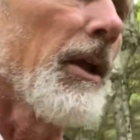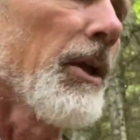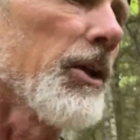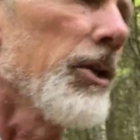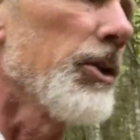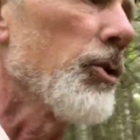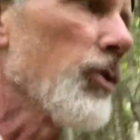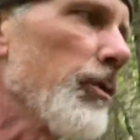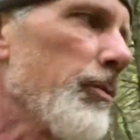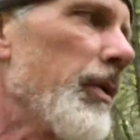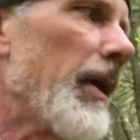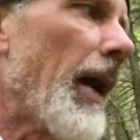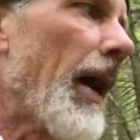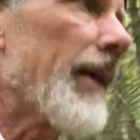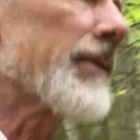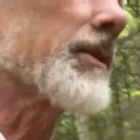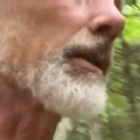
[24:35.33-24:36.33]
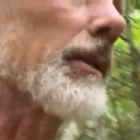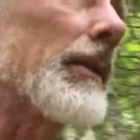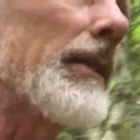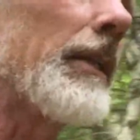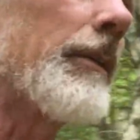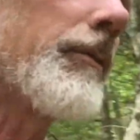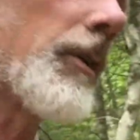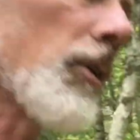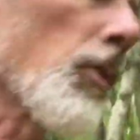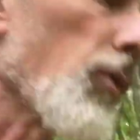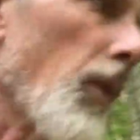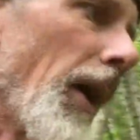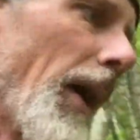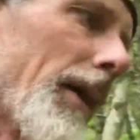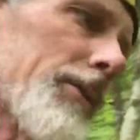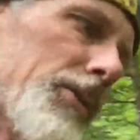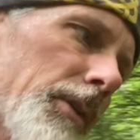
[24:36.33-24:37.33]
you would be asked to leave the course.
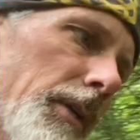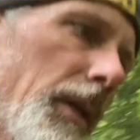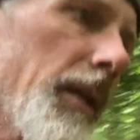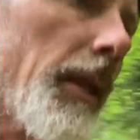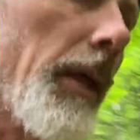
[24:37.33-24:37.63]
Actually, they